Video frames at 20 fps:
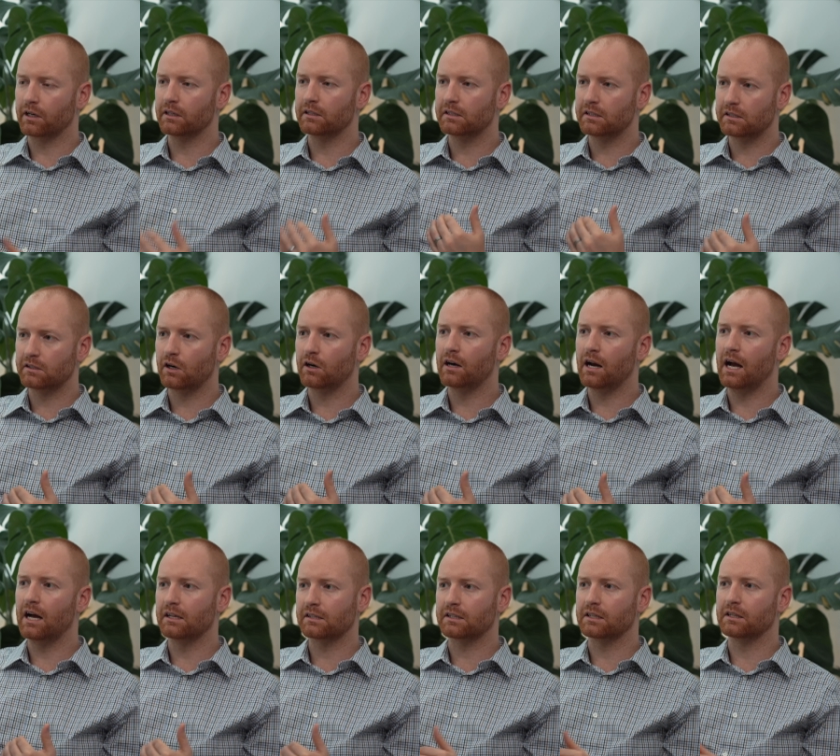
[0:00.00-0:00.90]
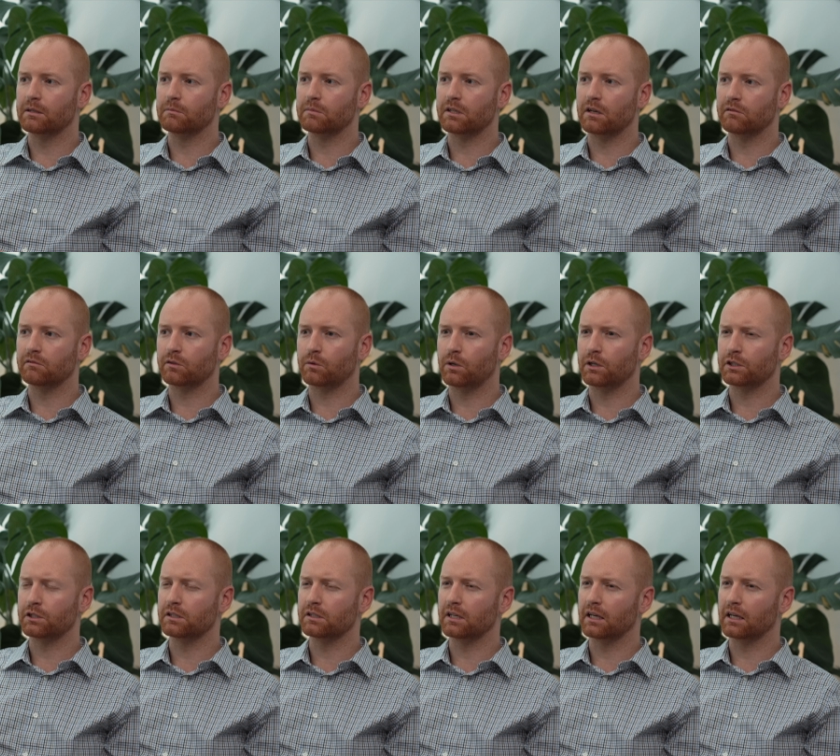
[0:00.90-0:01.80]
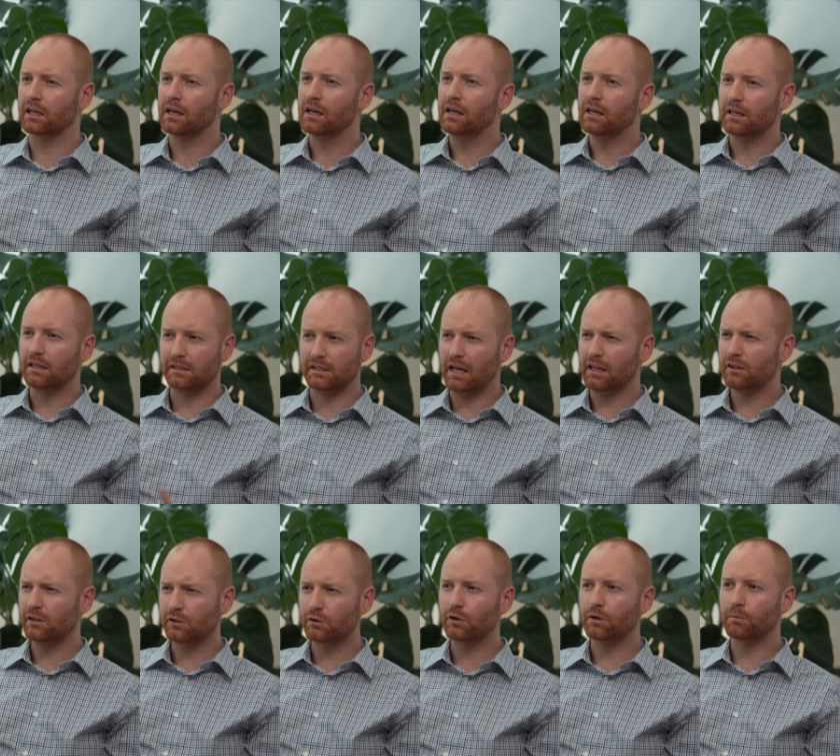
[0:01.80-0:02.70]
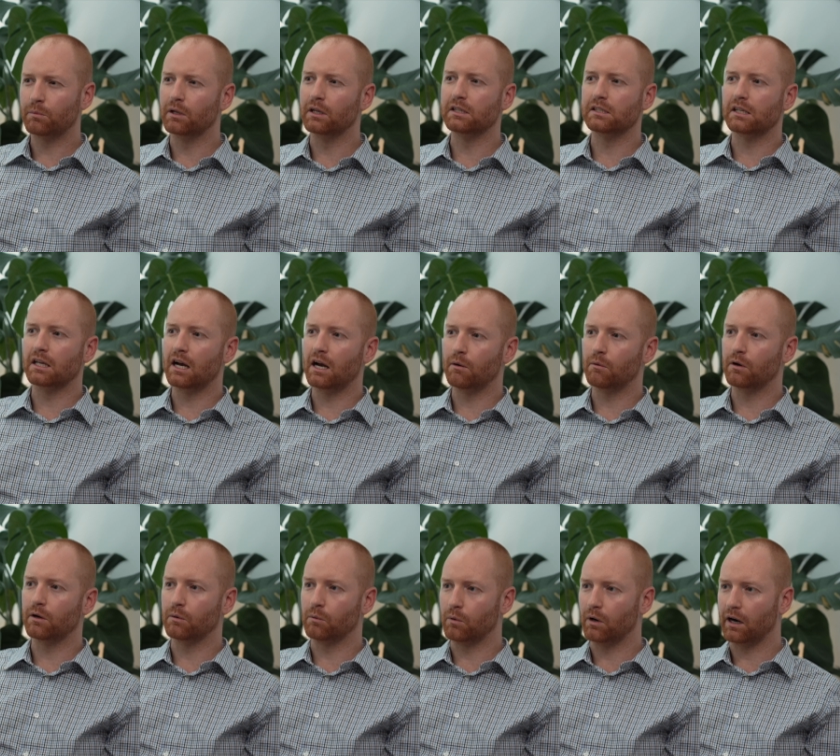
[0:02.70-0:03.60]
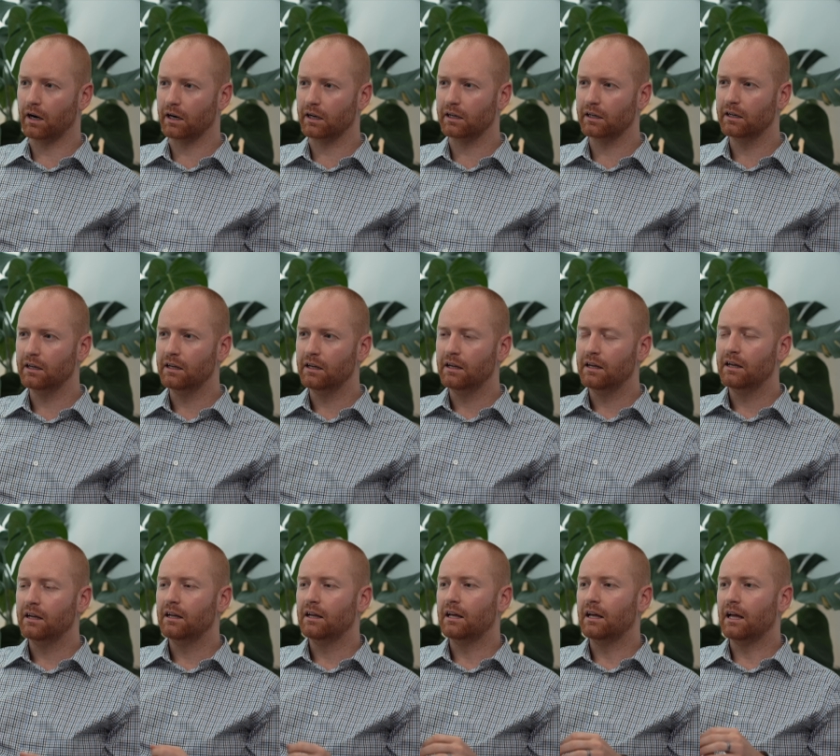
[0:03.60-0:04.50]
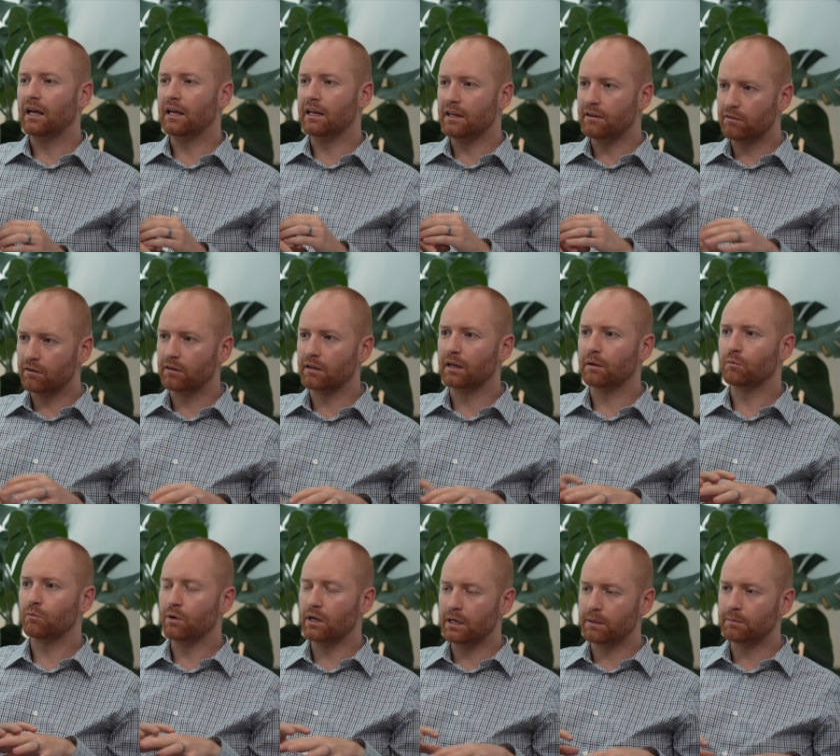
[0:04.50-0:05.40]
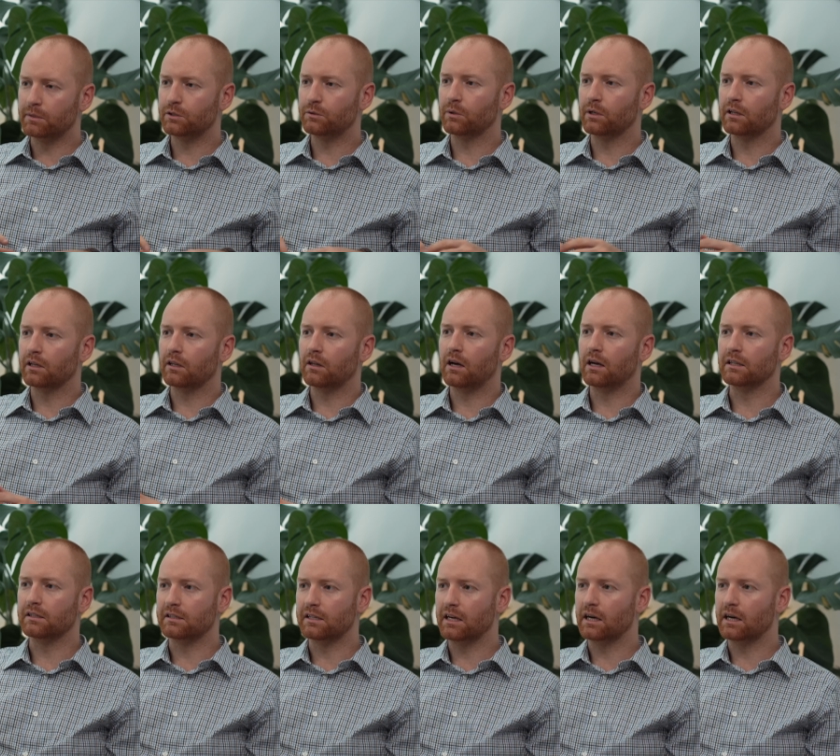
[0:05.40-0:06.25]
going to start asking themselves questions like, is that the sort of place that I want to work? And even like reading between the lines